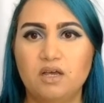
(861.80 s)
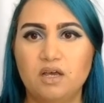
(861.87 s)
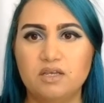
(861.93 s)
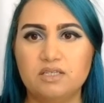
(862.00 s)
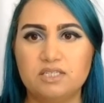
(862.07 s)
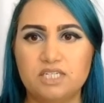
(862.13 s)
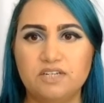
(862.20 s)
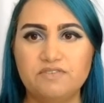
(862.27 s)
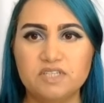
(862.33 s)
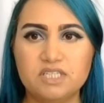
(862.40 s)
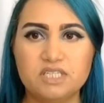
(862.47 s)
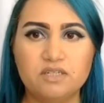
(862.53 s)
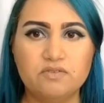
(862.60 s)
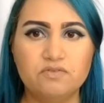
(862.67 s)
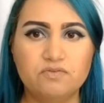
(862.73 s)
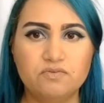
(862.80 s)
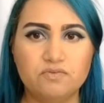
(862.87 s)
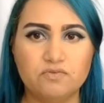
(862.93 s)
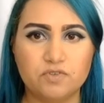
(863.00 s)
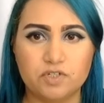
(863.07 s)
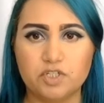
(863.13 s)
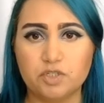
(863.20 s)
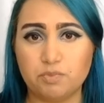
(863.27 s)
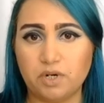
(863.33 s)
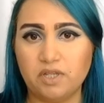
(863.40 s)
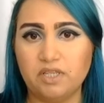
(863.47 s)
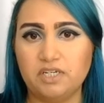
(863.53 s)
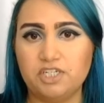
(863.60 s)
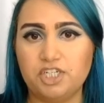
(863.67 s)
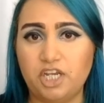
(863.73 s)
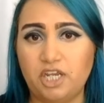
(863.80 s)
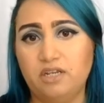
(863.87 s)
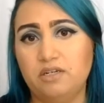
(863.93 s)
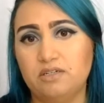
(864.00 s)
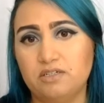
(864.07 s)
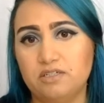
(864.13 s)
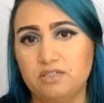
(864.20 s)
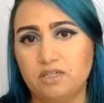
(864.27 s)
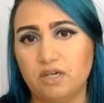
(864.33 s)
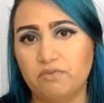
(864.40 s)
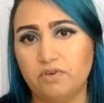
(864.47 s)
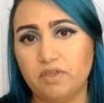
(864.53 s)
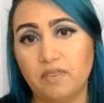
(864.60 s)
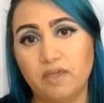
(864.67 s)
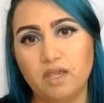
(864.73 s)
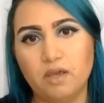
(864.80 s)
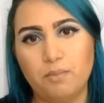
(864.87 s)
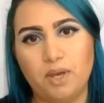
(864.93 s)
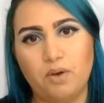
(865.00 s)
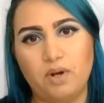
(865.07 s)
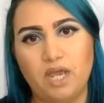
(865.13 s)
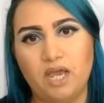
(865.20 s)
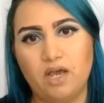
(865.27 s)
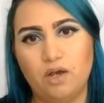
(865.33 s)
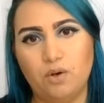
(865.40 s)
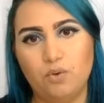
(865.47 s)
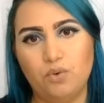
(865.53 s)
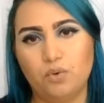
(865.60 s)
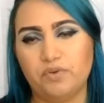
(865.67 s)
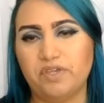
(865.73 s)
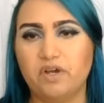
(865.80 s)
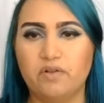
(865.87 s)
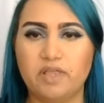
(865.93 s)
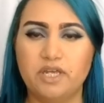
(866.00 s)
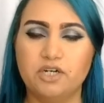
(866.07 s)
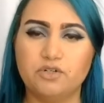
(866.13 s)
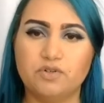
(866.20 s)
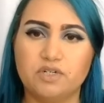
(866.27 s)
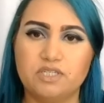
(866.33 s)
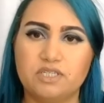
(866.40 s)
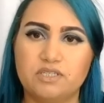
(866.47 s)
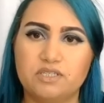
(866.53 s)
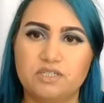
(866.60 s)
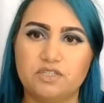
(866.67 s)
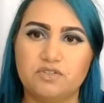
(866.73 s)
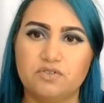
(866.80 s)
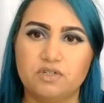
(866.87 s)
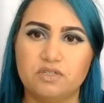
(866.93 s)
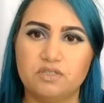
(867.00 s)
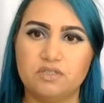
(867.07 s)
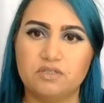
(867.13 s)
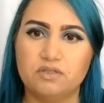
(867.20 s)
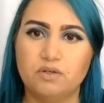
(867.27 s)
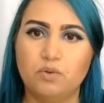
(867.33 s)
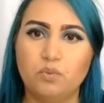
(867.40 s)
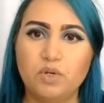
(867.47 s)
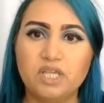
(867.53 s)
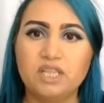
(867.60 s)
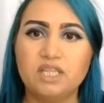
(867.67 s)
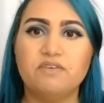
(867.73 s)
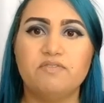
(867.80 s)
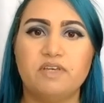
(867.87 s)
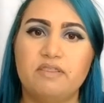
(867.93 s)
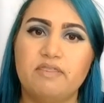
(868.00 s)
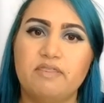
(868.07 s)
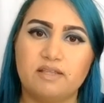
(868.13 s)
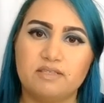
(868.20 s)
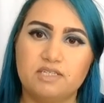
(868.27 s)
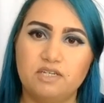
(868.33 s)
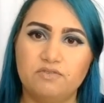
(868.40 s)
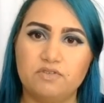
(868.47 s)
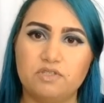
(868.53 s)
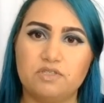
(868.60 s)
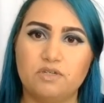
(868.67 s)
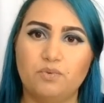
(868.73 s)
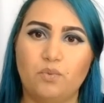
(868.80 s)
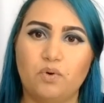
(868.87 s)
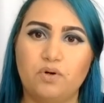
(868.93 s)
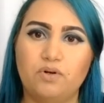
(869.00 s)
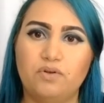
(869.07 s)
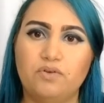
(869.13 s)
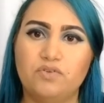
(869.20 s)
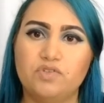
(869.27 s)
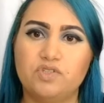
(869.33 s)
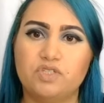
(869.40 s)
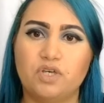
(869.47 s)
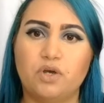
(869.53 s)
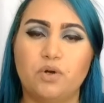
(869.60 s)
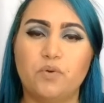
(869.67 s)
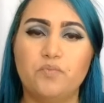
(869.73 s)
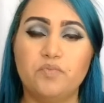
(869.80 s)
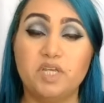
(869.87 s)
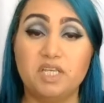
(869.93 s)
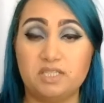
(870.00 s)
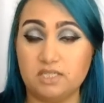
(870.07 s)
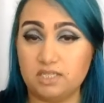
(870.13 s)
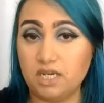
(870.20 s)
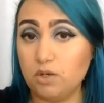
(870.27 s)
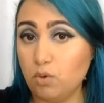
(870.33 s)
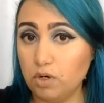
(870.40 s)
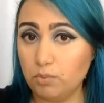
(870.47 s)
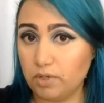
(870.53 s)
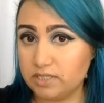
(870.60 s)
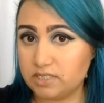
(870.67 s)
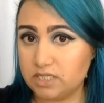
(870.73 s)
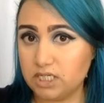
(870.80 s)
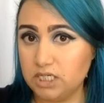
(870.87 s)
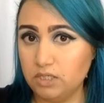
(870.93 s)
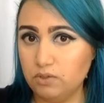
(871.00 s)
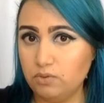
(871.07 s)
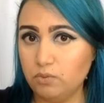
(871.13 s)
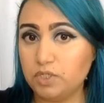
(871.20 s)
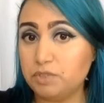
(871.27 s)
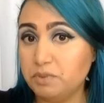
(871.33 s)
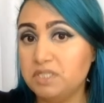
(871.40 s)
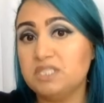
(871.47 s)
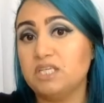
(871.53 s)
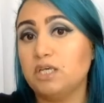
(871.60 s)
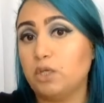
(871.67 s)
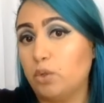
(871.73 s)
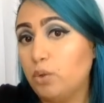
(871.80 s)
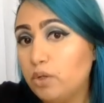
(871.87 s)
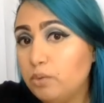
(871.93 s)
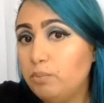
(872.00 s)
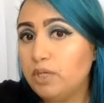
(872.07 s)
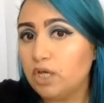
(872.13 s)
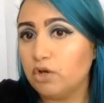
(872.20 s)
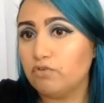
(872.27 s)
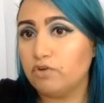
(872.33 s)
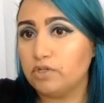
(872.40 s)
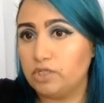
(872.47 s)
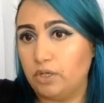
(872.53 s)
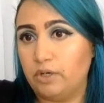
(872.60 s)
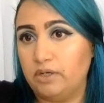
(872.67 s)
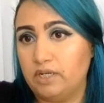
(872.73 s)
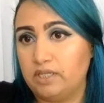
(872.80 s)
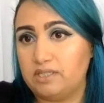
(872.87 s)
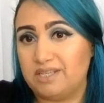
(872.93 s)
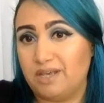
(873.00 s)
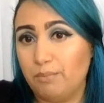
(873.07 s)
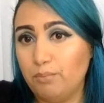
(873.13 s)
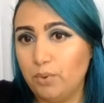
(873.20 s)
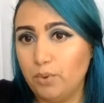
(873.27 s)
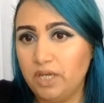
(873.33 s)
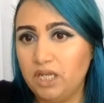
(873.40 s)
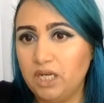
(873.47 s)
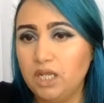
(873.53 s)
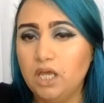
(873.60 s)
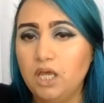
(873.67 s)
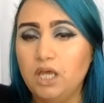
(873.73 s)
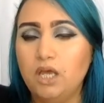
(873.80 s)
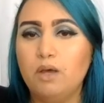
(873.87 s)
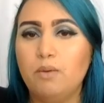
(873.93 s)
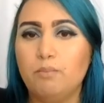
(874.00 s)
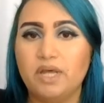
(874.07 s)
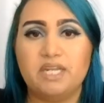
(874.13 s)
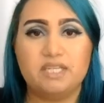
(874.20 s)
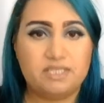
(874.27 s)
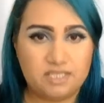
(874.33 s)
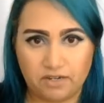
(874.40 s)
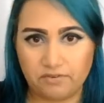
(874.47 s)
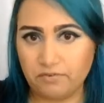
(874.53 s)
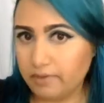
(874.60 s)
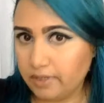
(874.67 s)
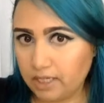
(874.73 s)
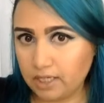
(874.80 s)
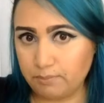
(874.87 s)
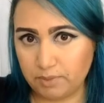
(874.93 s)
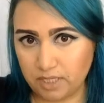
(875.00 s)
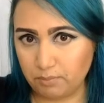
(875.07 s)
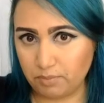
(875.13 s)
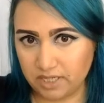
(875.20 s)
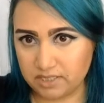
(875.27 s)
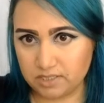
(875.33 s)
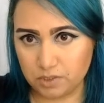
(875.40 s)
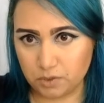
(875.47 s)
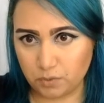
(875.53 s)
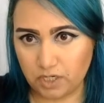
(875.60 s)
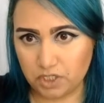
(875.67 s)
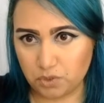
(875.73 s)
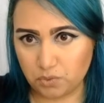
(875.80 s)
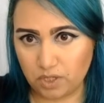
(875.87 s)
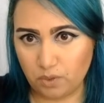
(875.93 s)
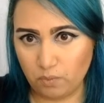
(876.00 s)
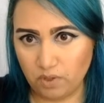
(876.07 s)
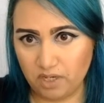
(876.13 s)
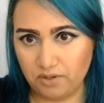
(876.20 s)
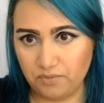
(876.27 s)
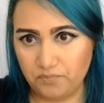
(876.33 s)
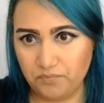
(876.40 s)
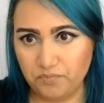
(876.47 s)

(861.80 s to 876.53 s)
Stephenson versus Bartlett changed everything about how North Carolina draws its districts. We live in that Stephenson world. So it's a state court precedent, which means it could be overturned at some point, but it's definitely going to be in place in 2021.